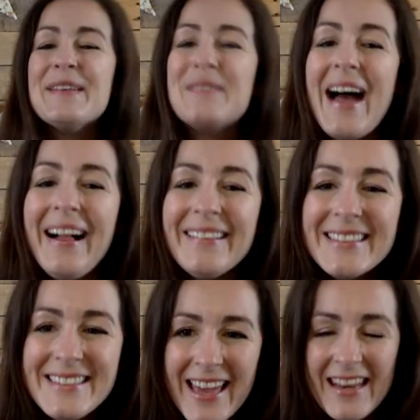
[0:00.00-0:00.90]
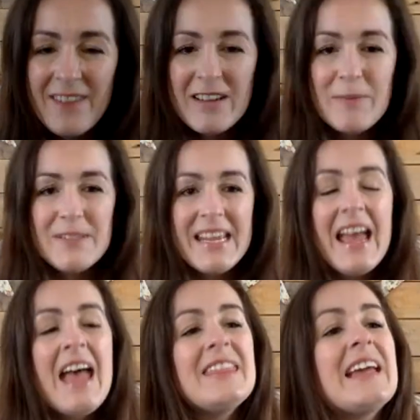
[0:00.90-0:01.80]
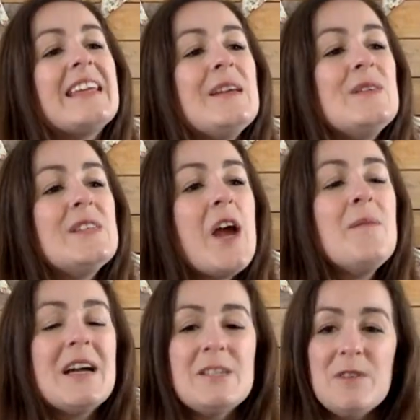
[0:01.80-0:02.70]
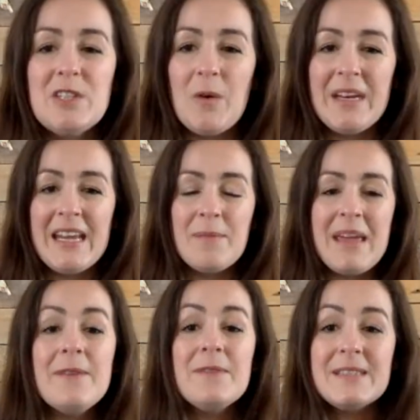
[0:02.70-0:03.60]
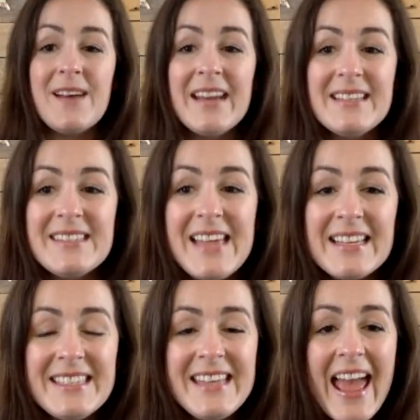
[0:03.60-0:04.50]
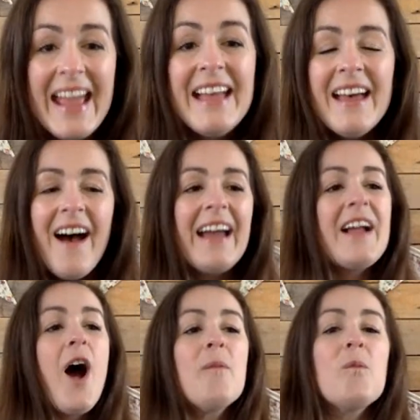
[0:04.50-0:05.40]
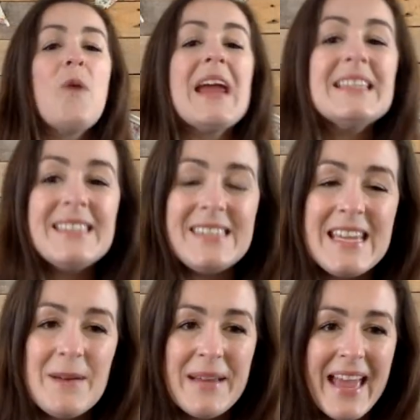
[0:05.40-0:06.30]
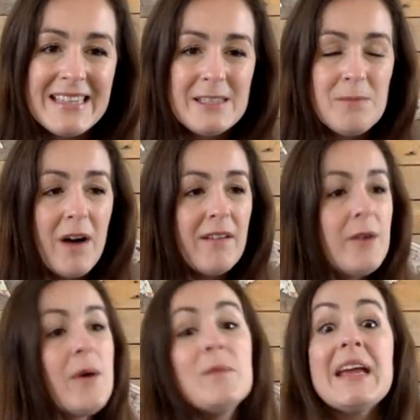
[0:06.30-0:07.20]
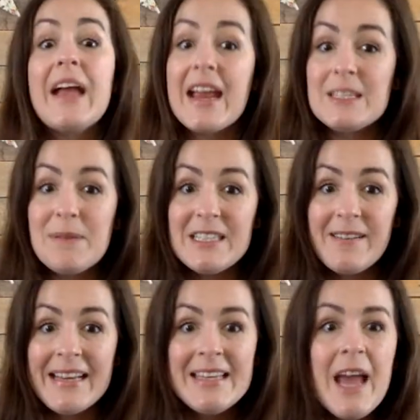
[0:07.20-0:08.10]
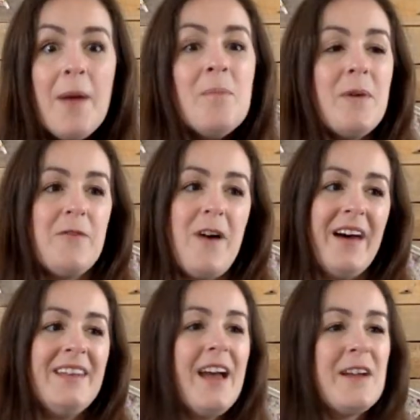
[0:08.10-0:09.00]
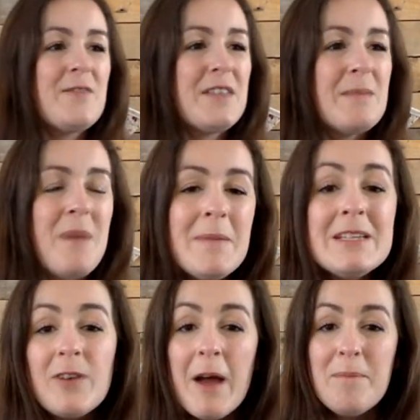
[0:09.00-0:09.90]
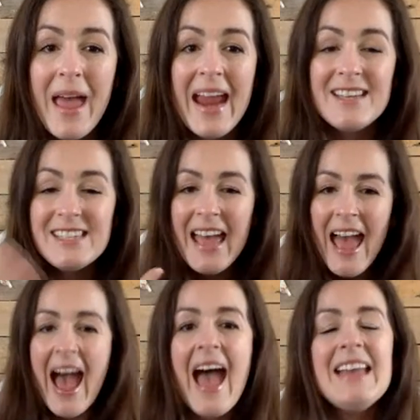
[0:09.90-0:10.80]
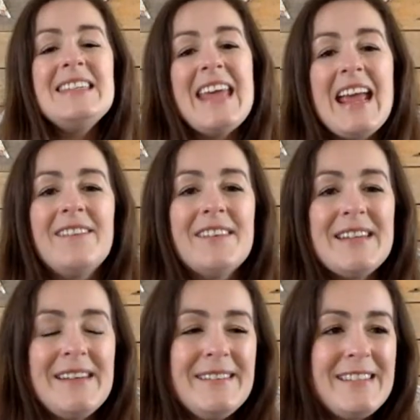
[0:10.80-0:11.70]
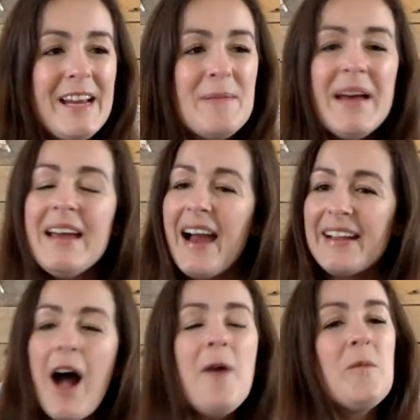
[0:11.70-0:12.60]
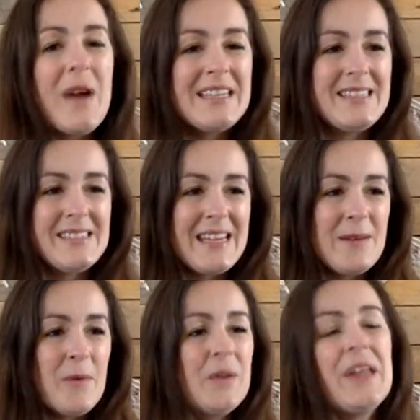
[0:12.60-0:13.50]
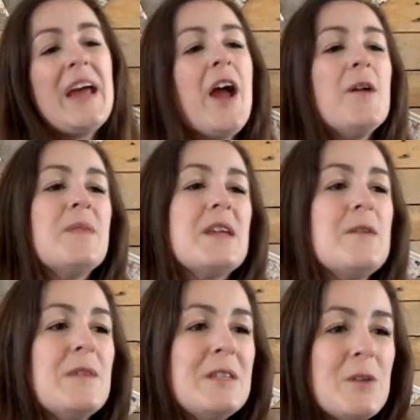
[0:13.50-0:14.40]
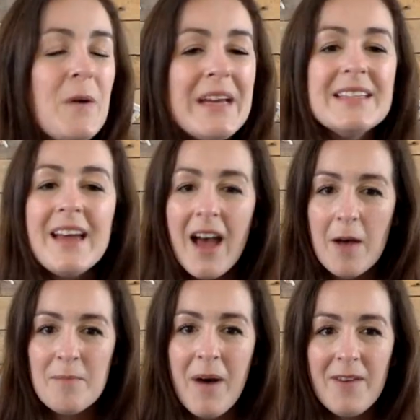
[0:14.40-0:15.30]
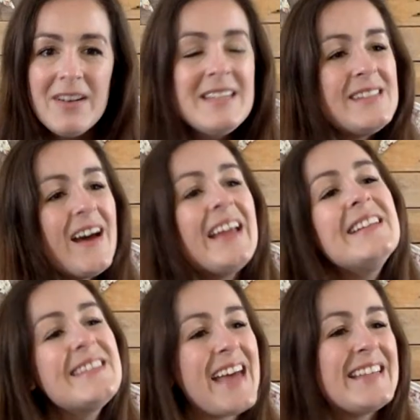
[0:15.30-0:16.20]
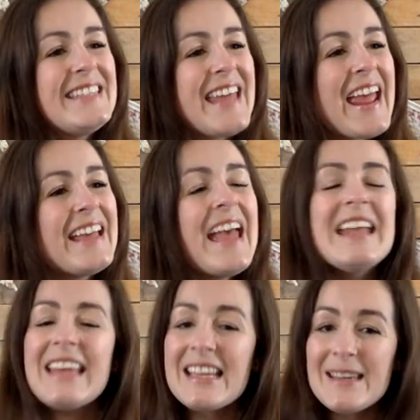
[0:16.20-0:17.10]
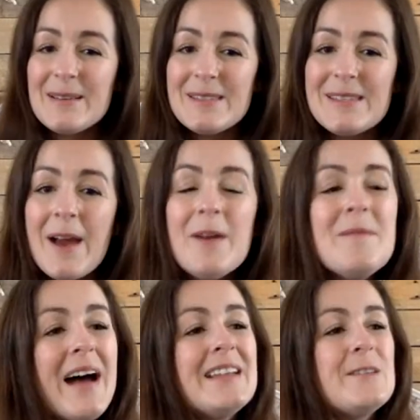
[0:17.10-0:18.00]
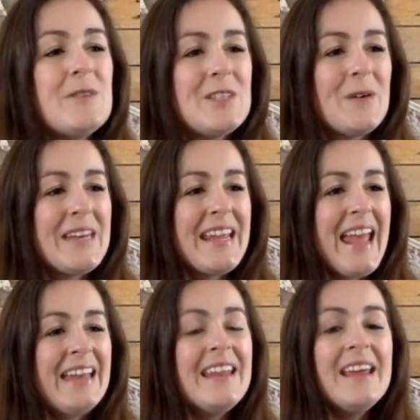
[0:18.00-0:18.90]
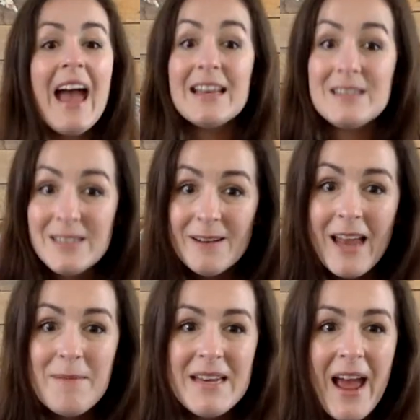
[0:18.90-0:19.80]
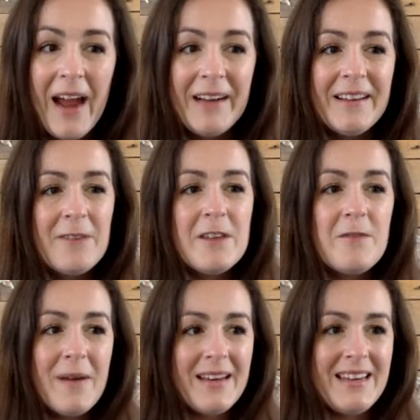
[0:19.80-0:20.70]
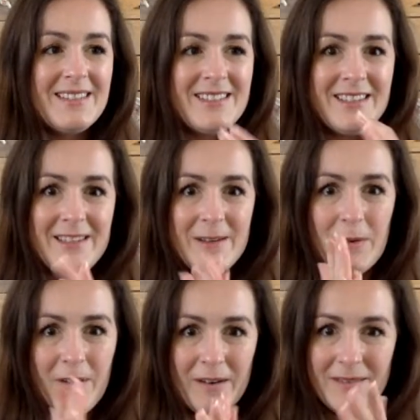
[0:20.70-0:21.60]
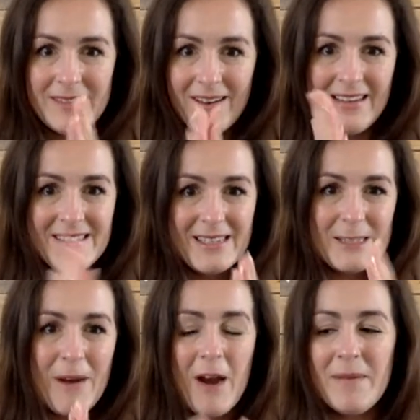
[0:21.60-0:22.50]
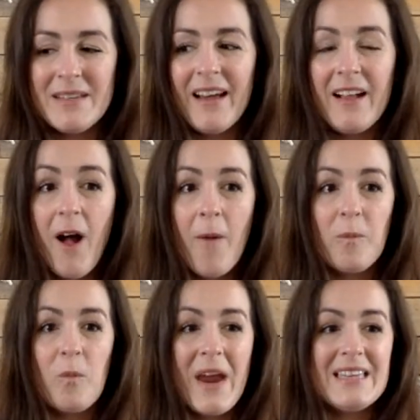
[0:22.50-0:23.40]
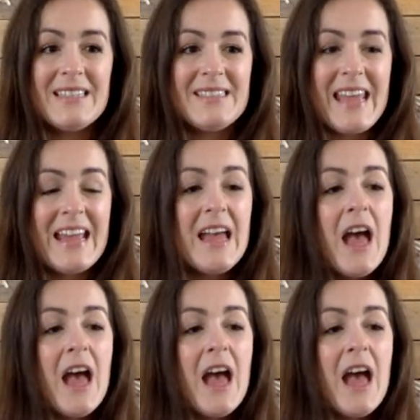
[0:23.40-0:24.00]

Well done, everybody. Thank you so much for joining me for Science Saturday. I can't wait to see you again tomorrow when we're going to be doing number fun over at the Mummy Tribe page and here on YouTube. I can't wait to see you all, and I hope that you've enjoyed a marvellous Science Saturday. Thank you so much for joining in, and do let me know if you've managed to do your own science experiment. I can't wait to see.